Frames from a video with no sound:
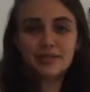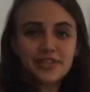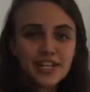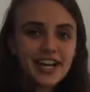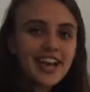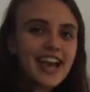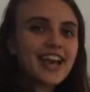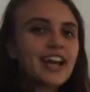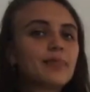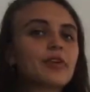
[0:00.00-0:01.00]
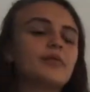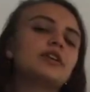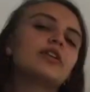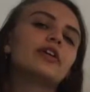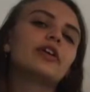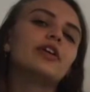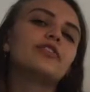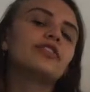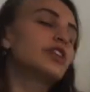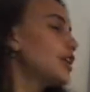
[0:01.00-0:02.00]
is Janae, and I'm going to be going
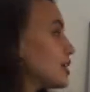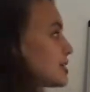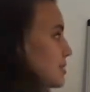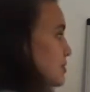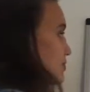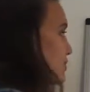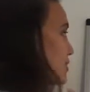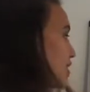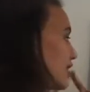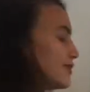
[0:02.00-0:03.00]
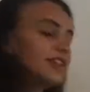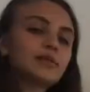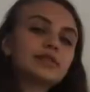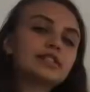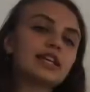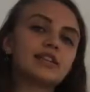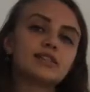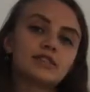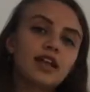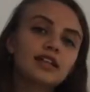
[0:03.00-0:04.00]
over the concept review of liquids and
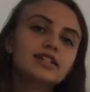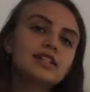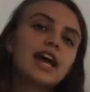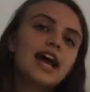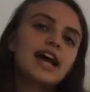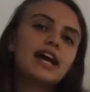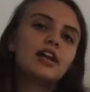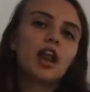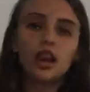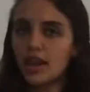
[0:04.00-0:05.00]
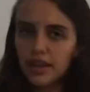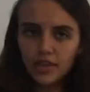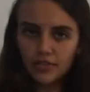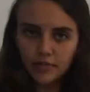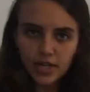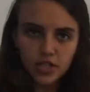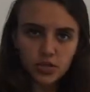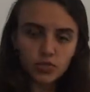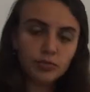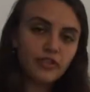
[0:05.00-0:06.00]
solids, and a lot of the
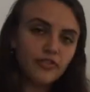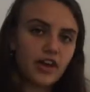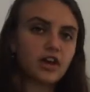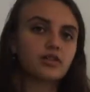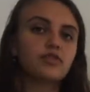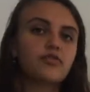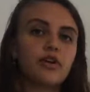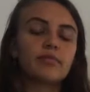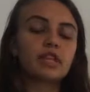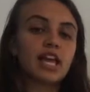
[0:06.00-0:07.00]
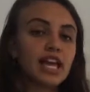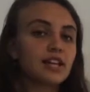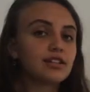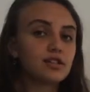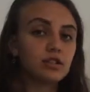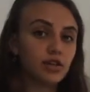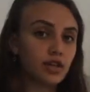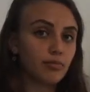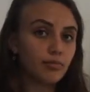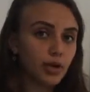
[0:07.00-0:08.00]
information will be found from the Cengage
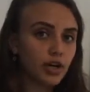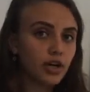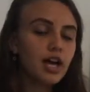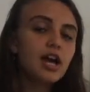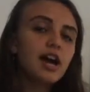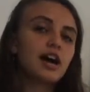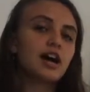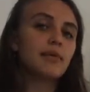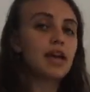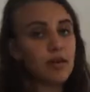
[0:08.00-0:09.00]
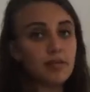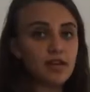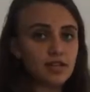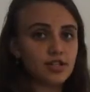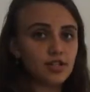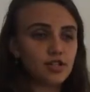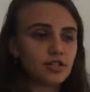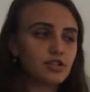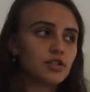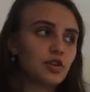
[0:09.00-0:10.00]
Learning book, AP edition.
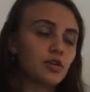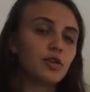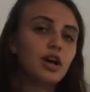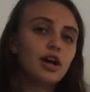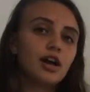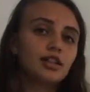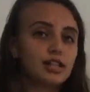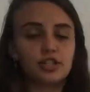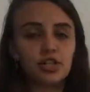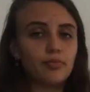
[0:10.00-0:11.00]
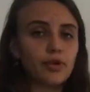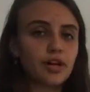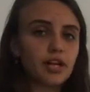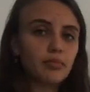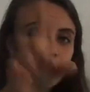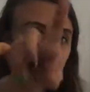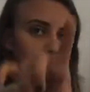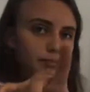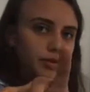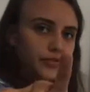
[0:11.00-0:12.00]
So let's jump right in. But
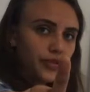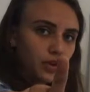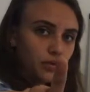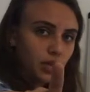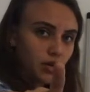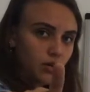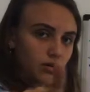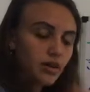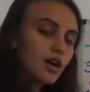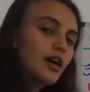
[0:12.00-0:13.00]
before we go,